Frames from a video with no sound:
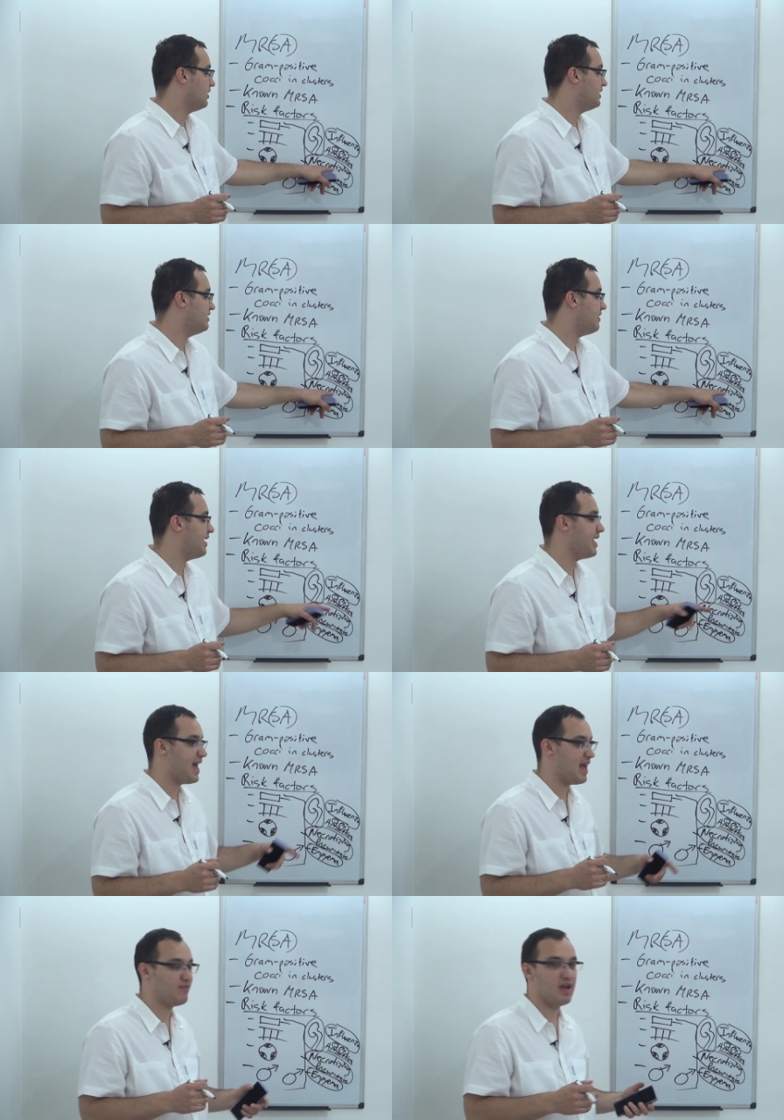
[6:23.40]
Did he
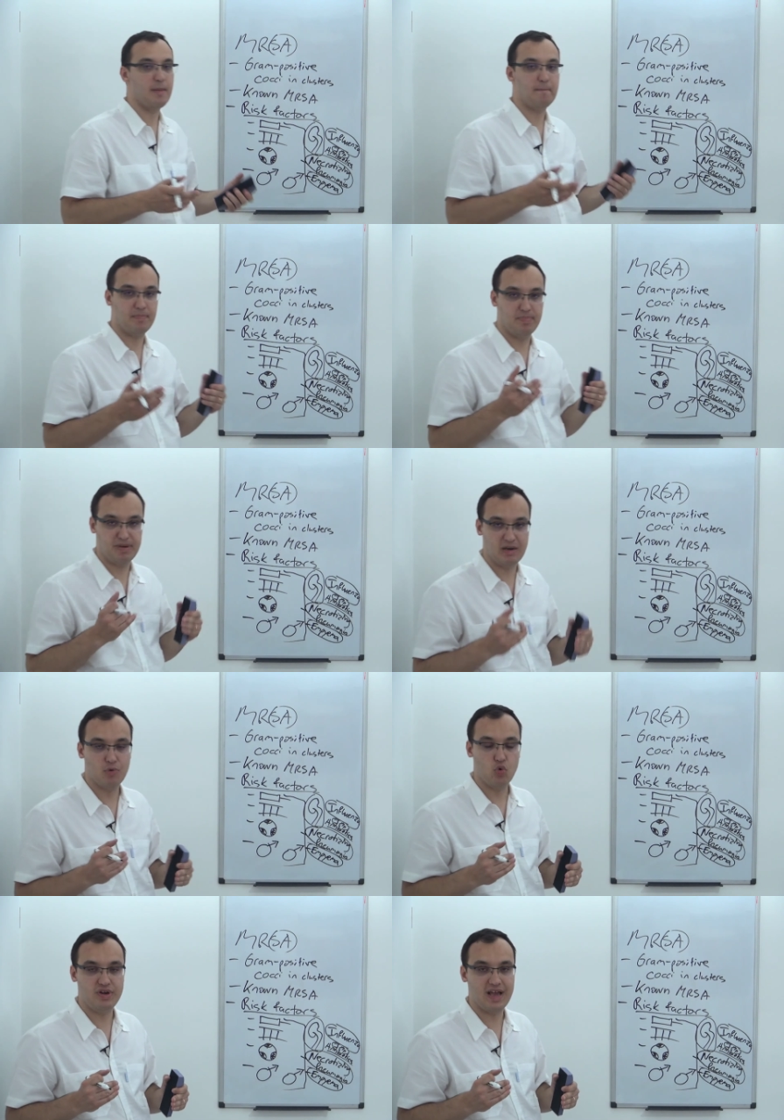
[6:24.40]
have a
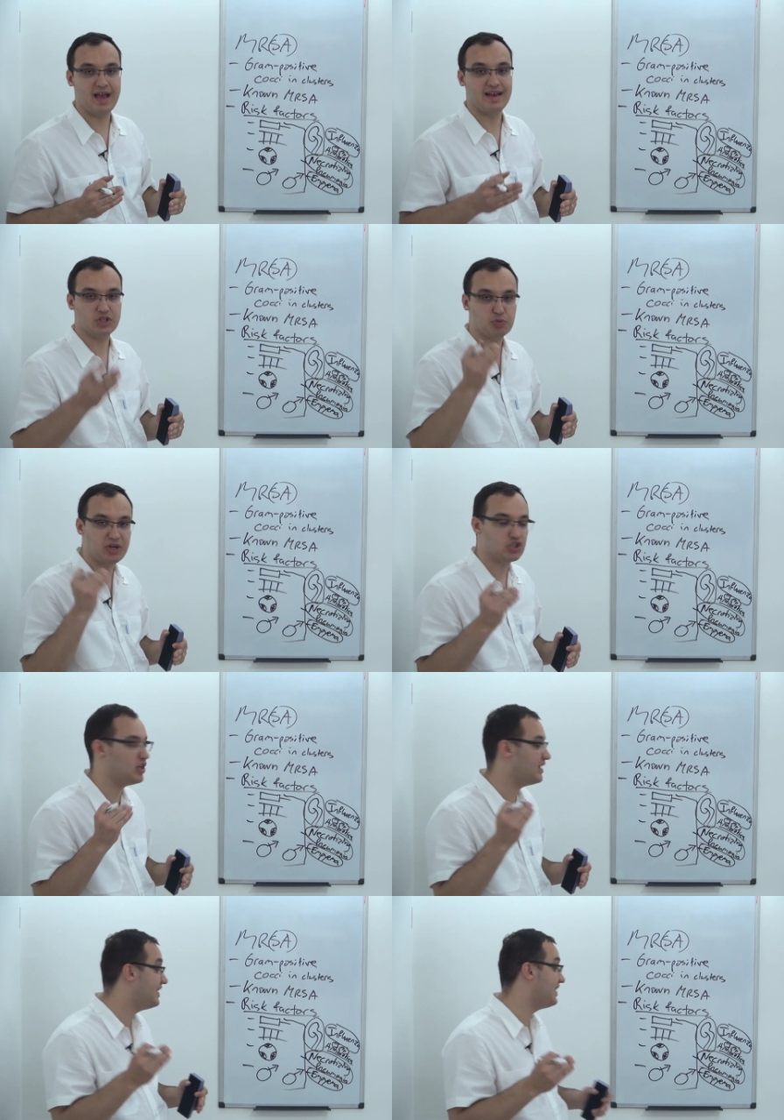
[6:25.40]
pneumonia and
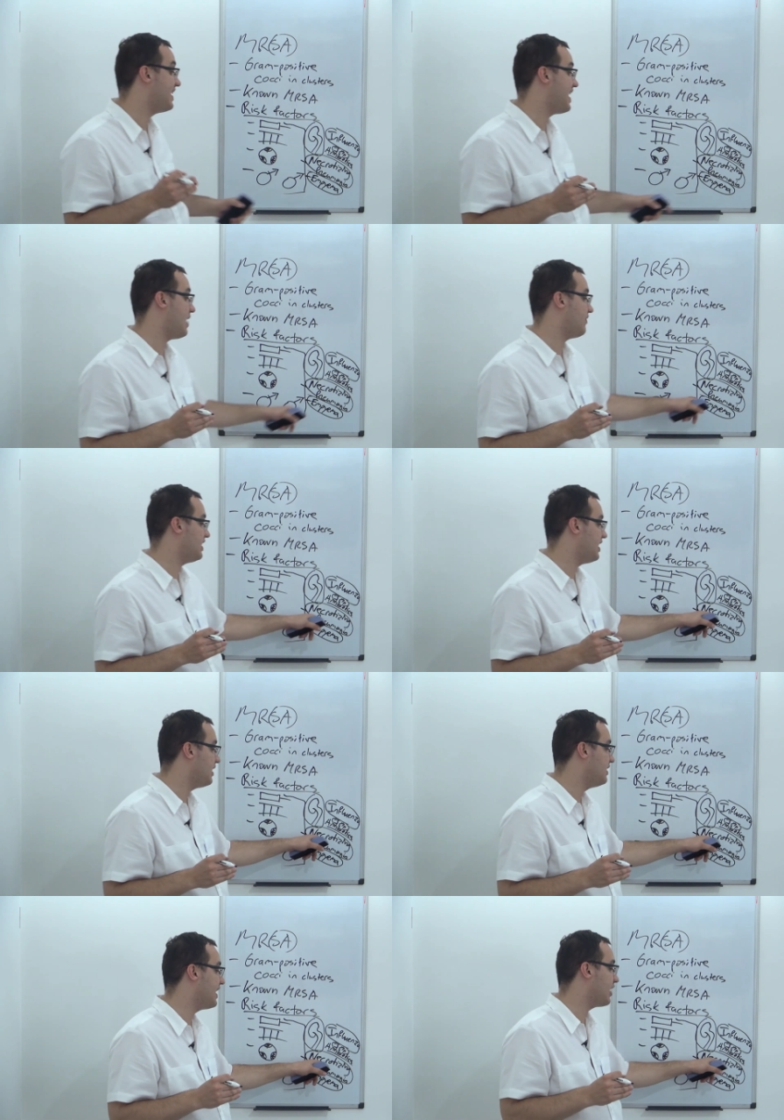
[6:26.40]
especially did he have any
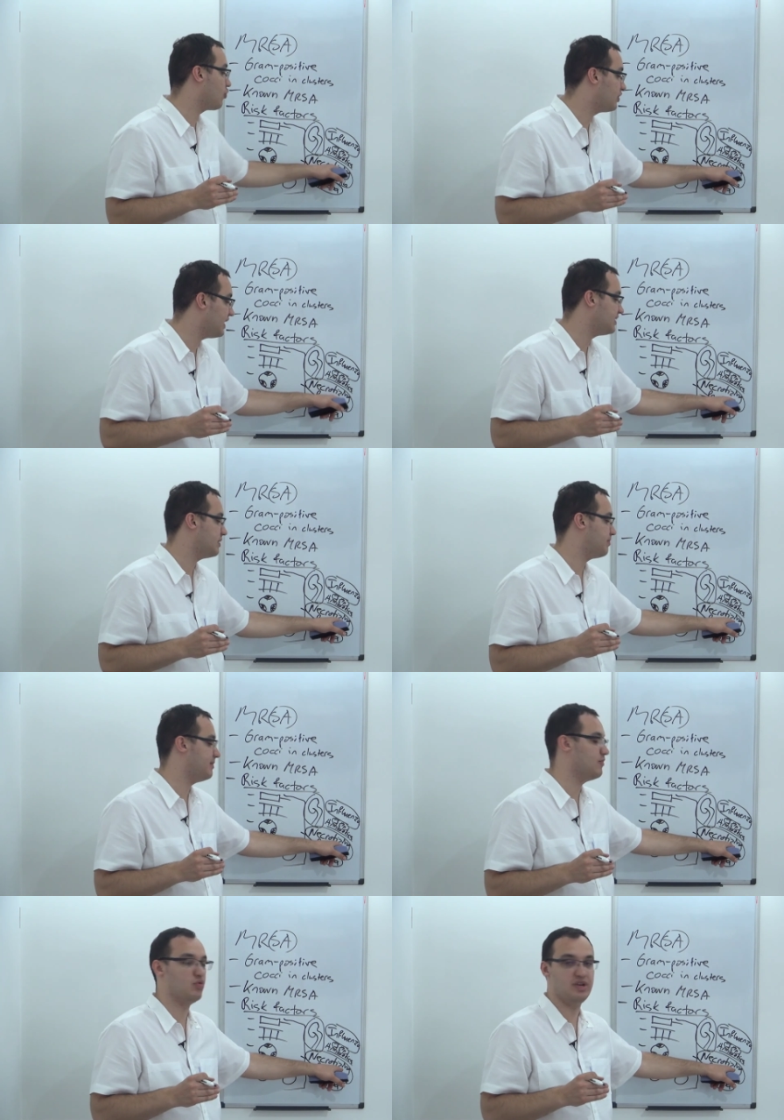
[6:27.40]
necrotizing
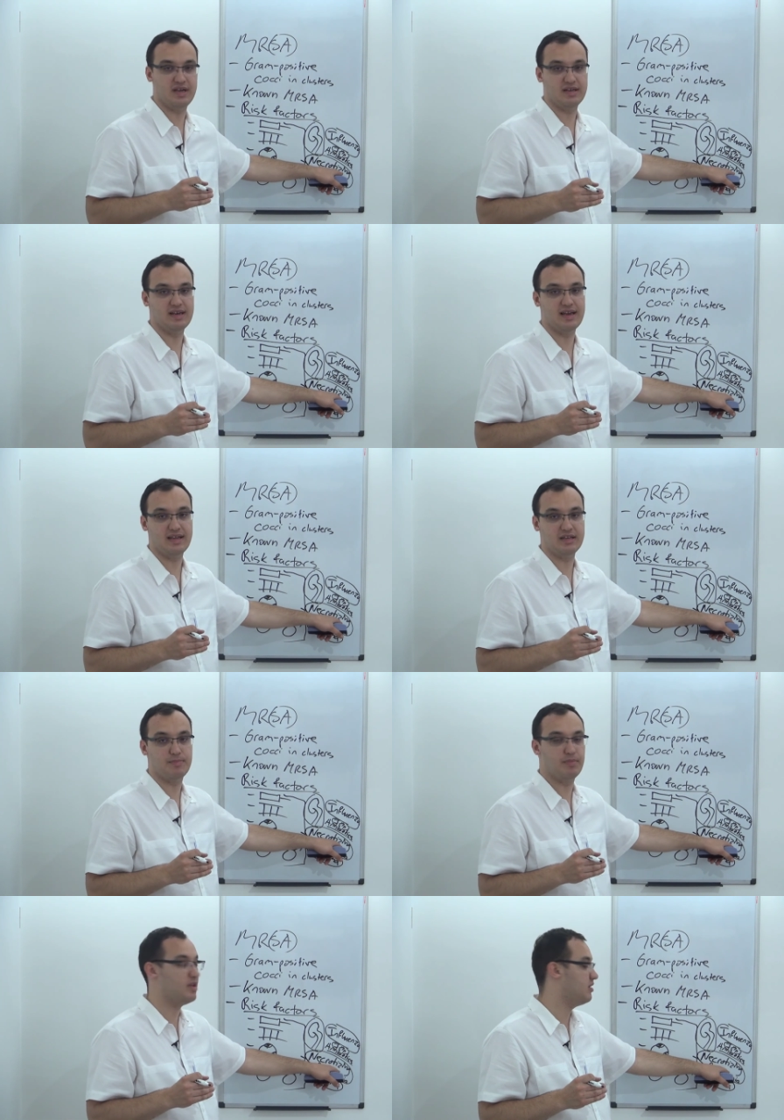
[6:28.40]
pneumonia in the in the
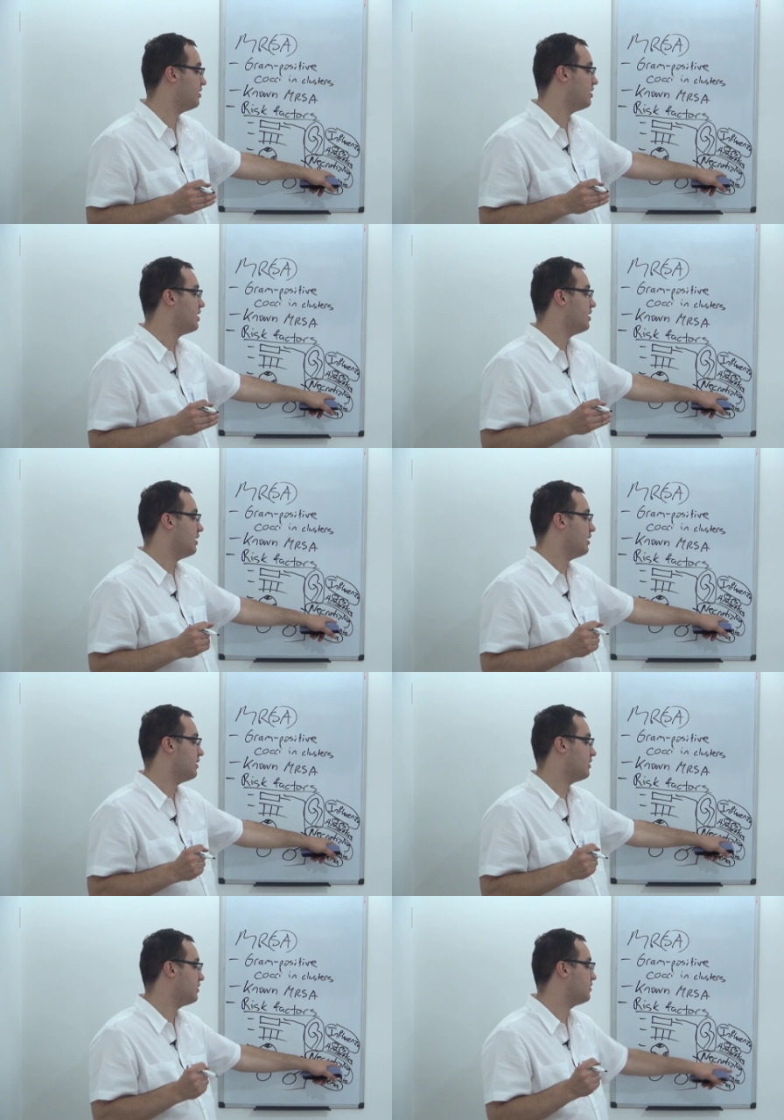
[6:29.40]
in the
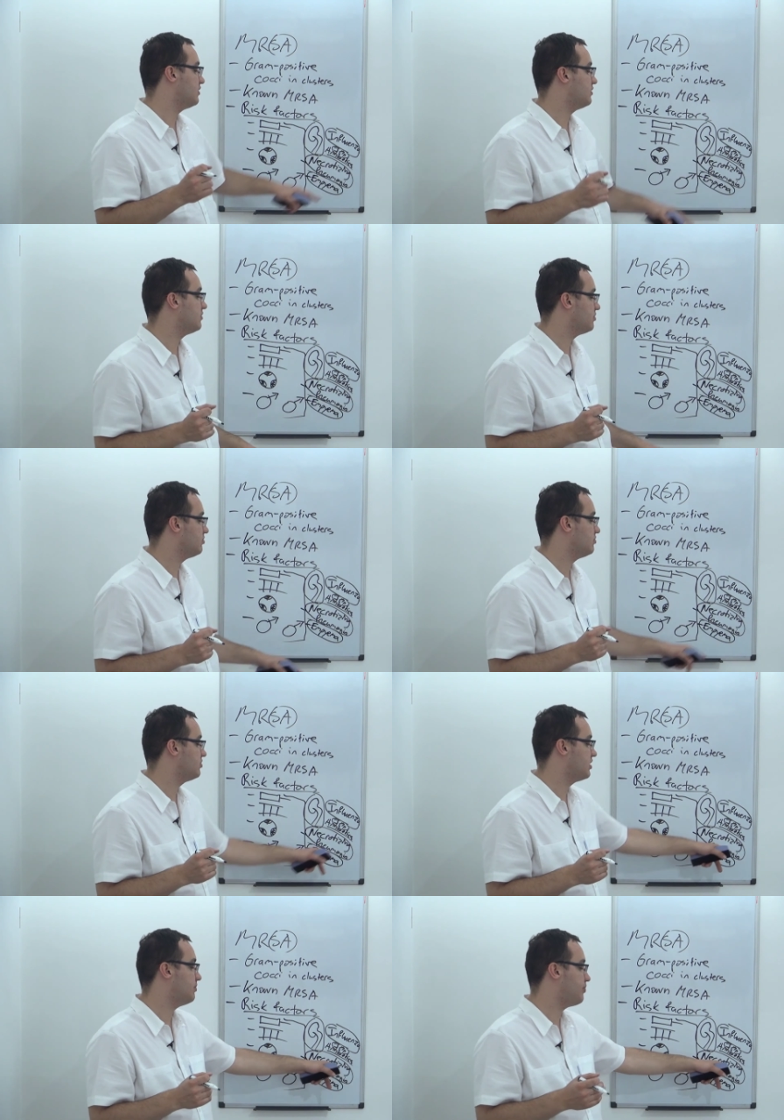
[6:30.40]

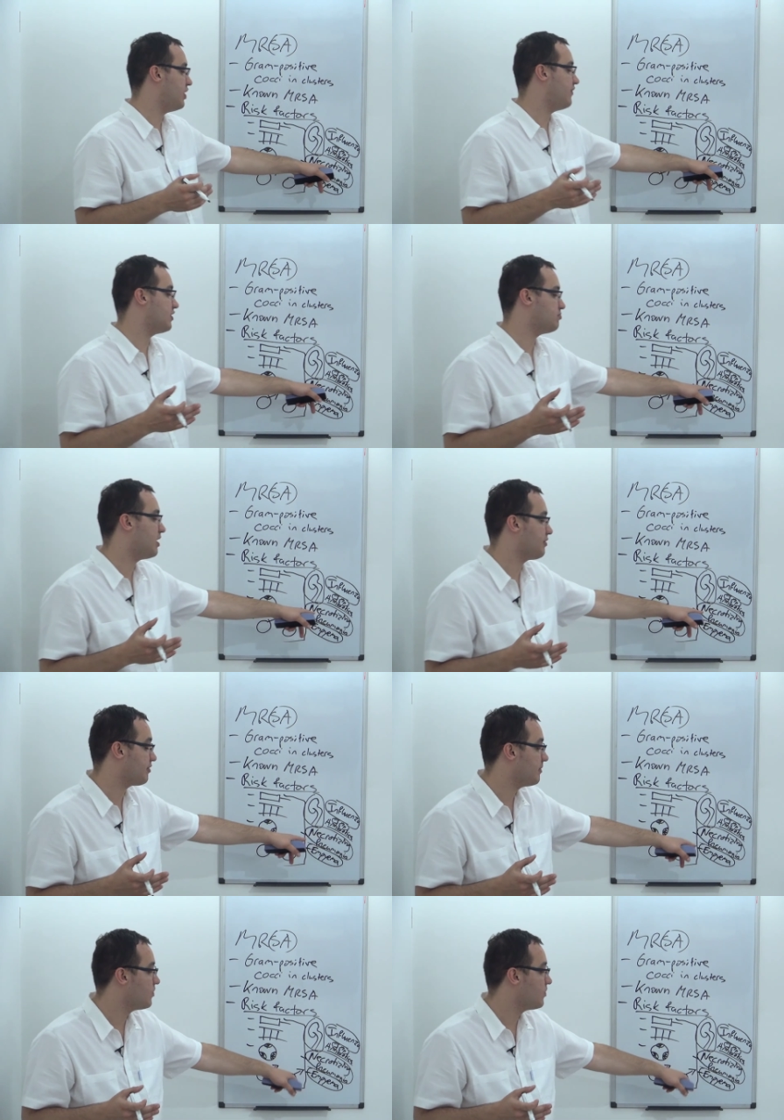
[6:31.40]
uh, previous month